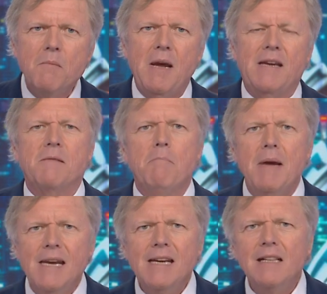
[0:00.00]
meet
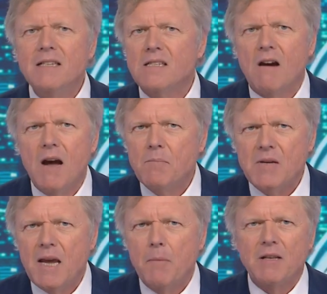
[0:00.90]
meaningless
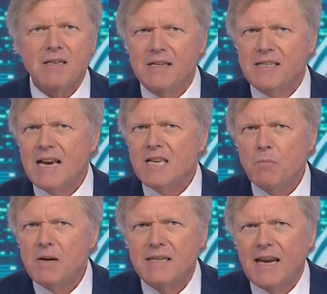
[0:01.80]
timetables and
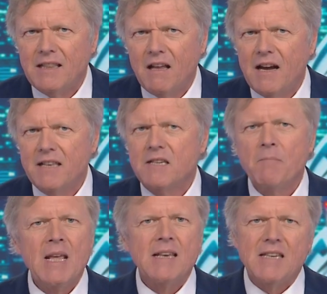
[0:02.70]
desperate deadlines
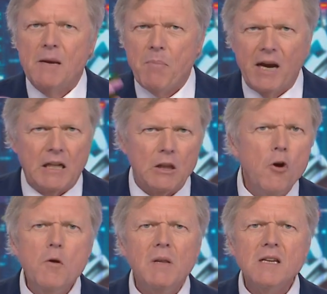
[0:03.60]
set by
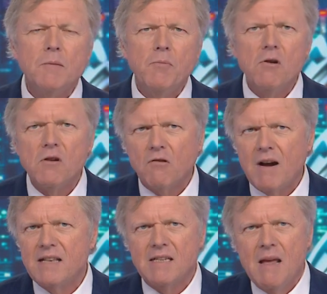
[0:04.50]
globalist
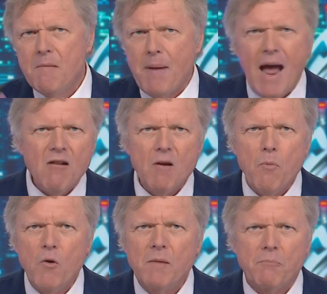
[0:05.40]
bureaucrats,
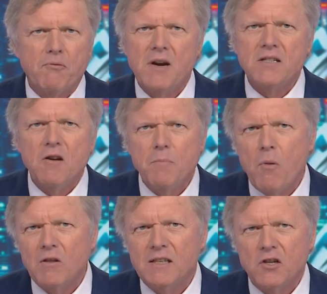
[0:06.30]
PowerPoint prezzo
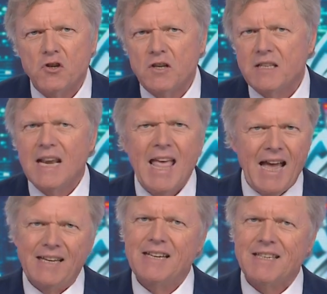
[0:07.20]
politicians,
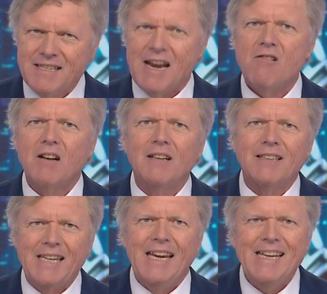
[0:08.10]
and hysterical
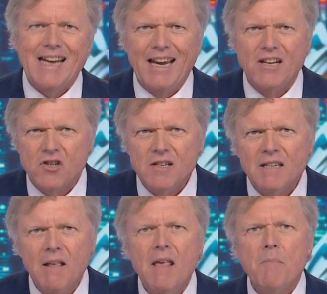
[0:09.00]

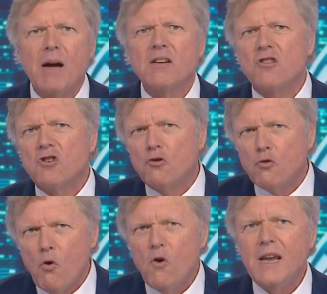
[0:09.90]
teenagers by
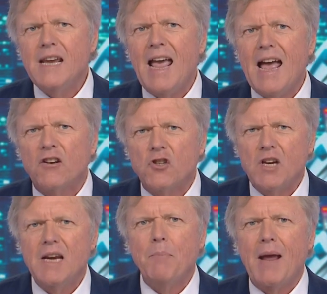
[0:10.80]
destroying our
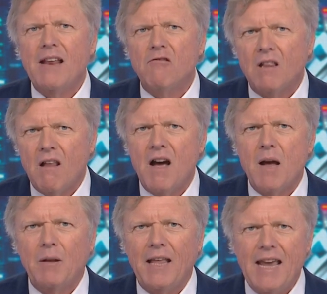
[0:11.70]
cheap and
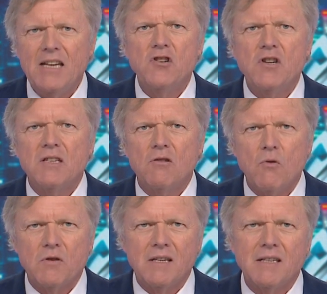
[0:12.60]
reliable energy
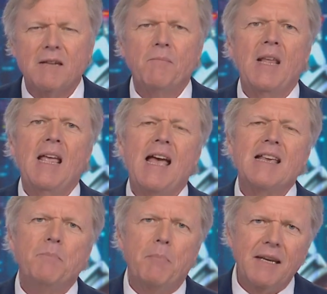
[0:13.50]
sources
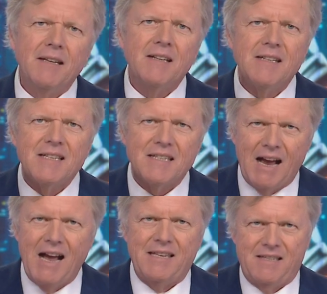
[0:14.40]
has been a
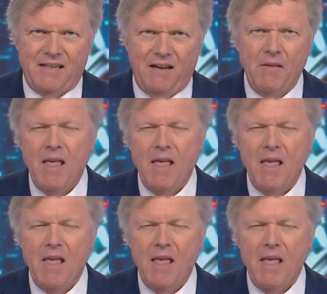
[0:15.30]
disaster.